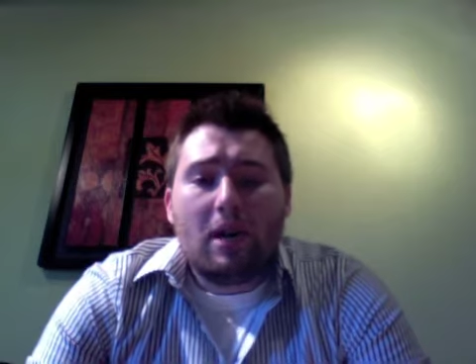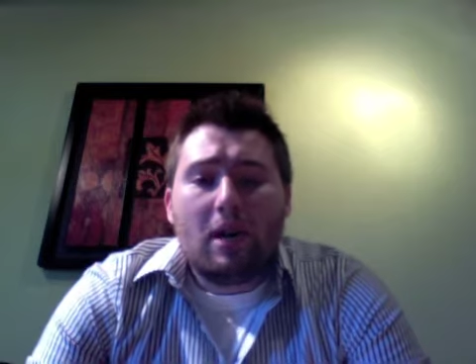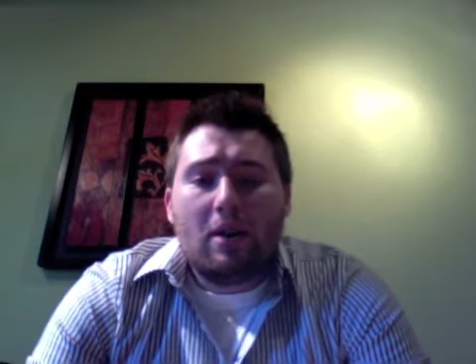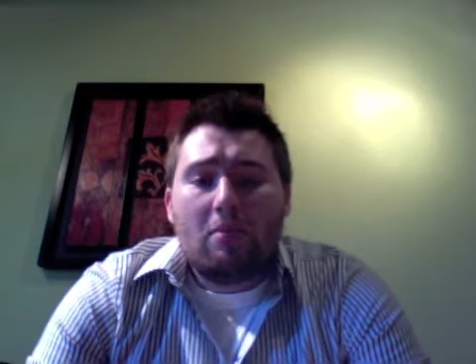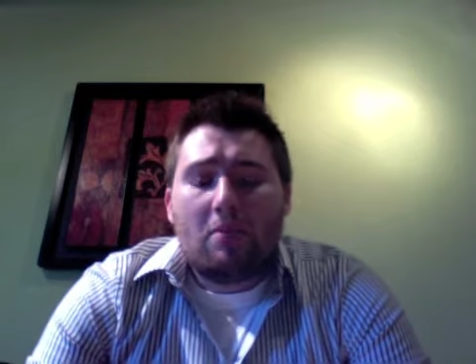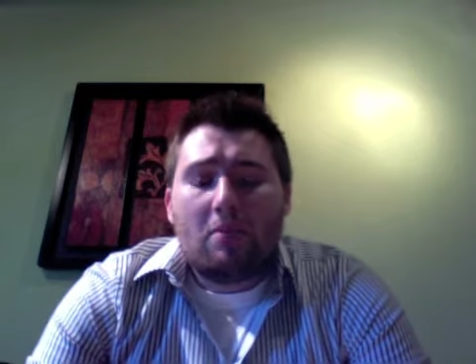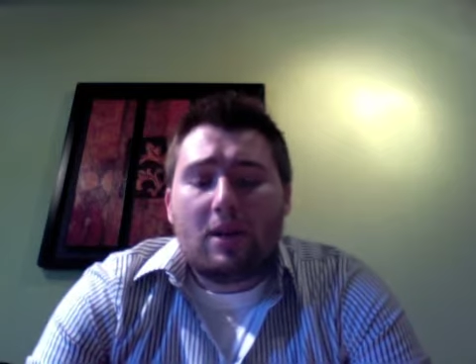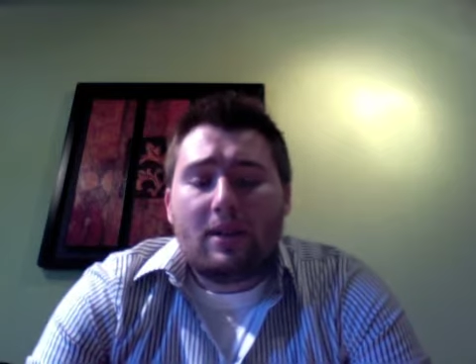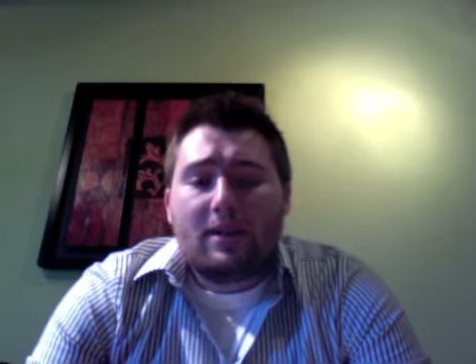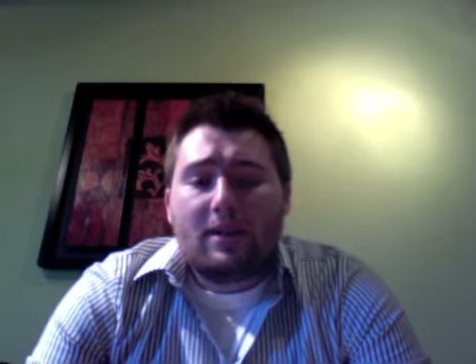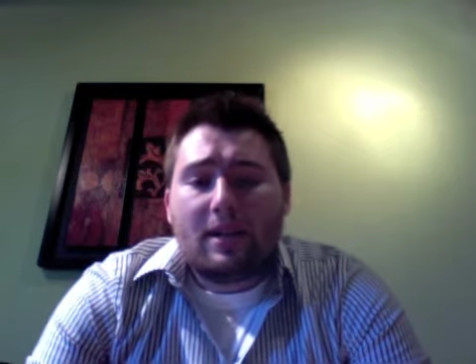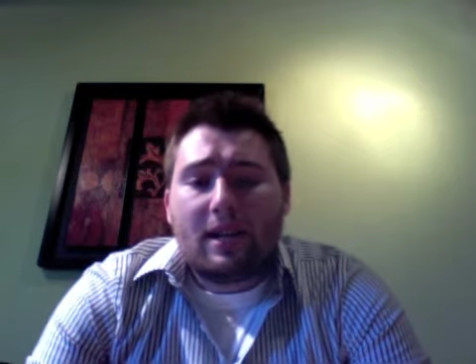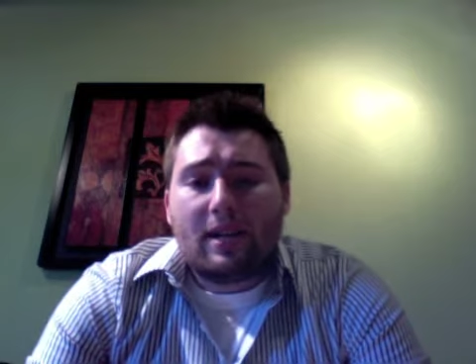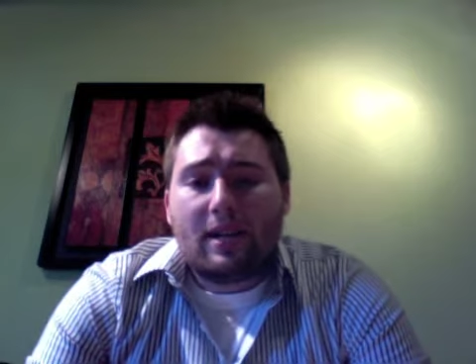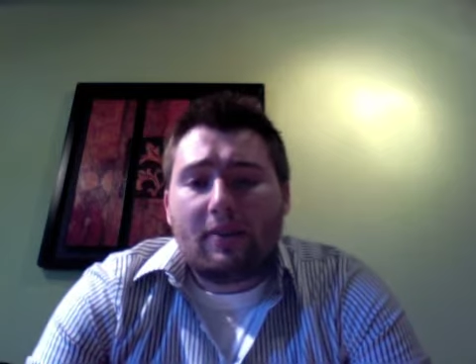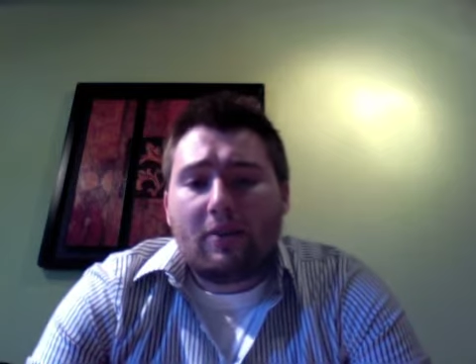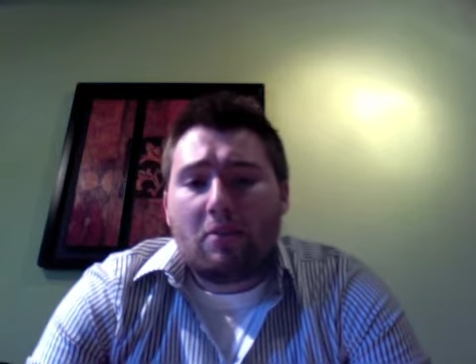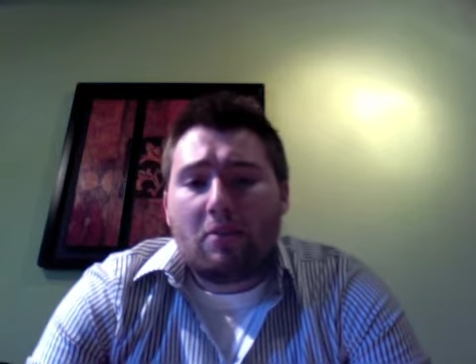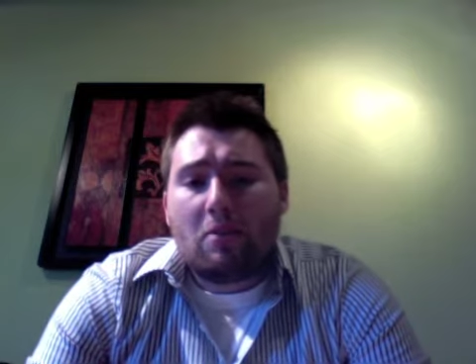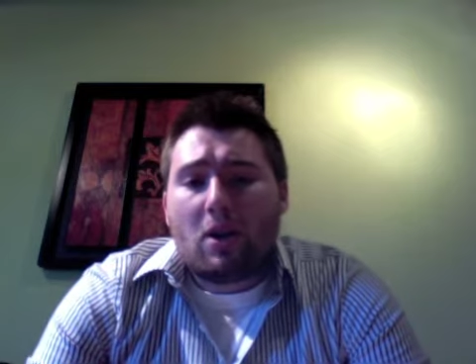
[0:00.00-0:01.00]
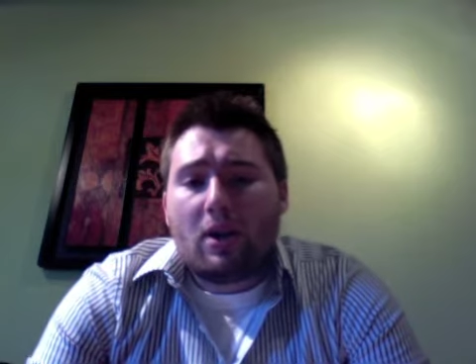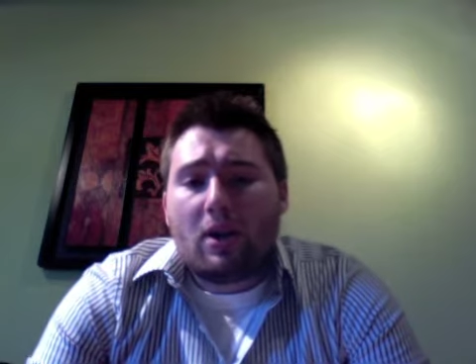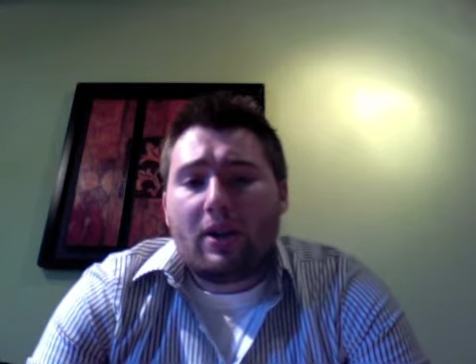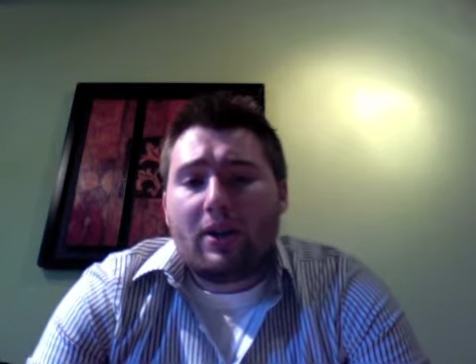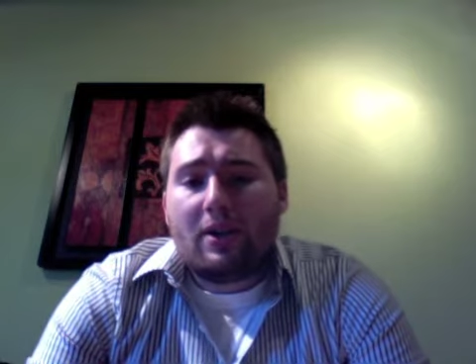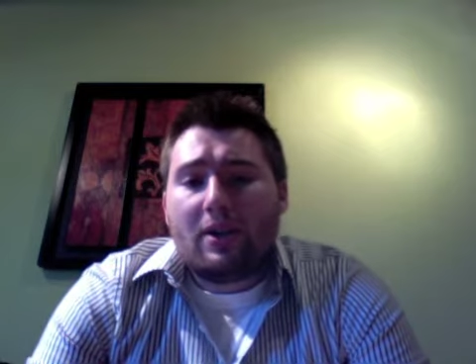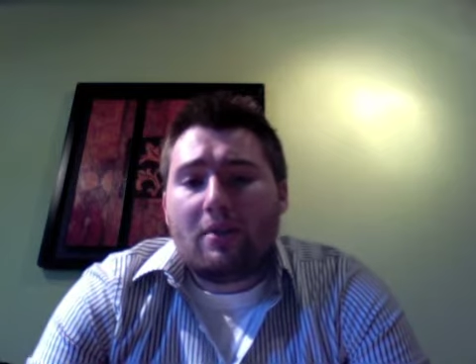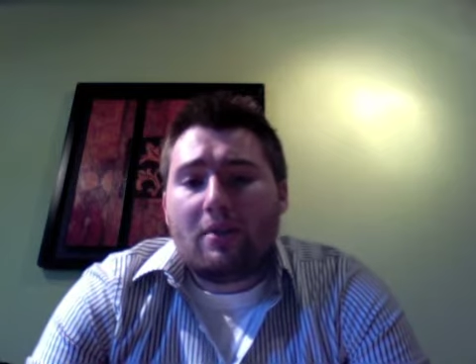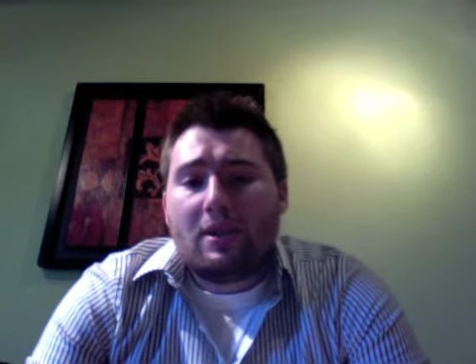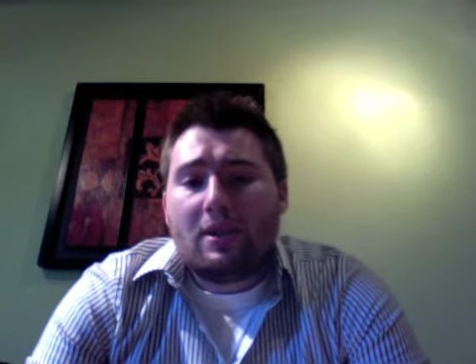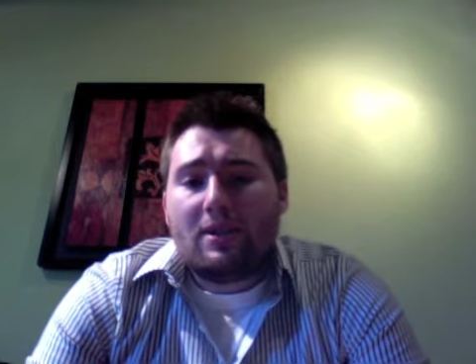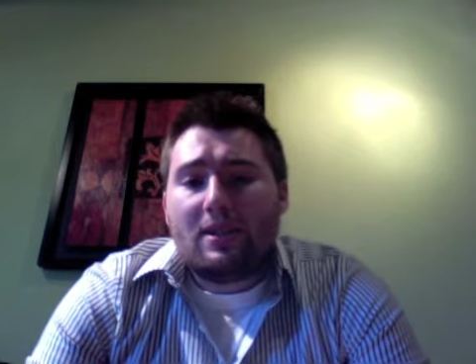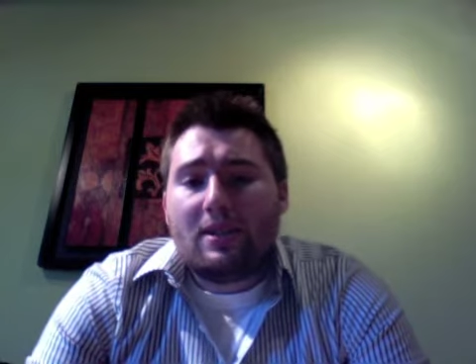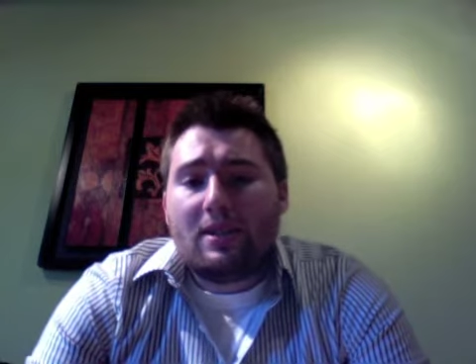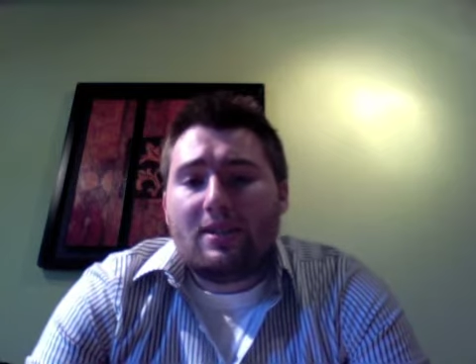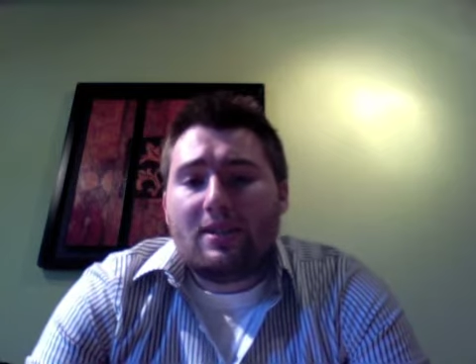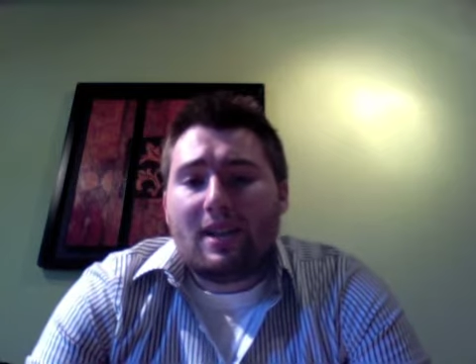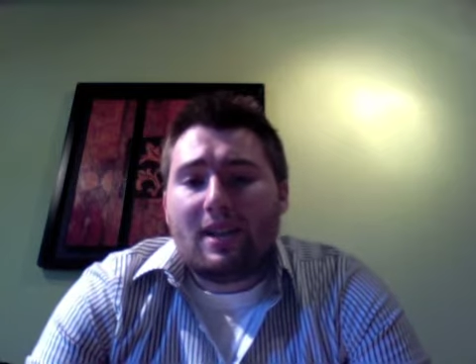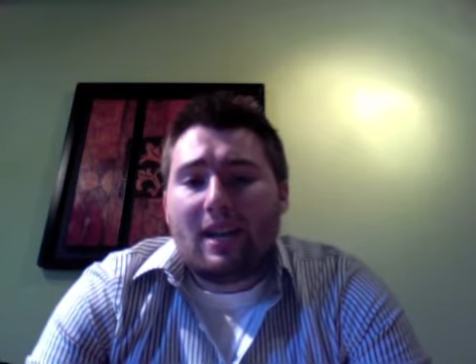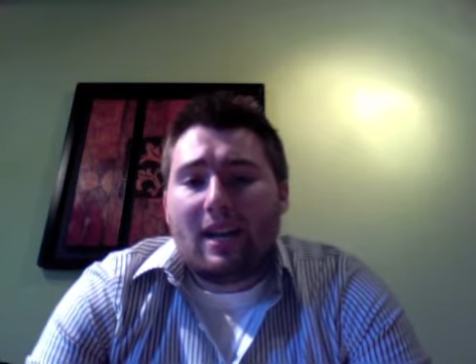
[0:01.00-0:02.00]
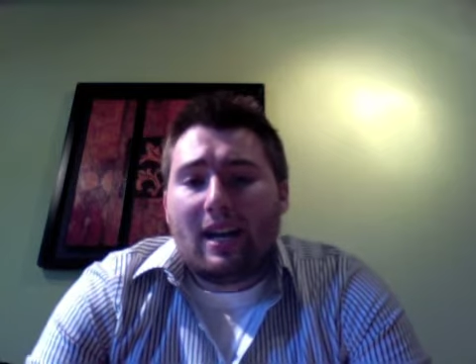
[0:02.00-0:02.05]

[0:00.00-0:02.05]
But if you're marketing your business,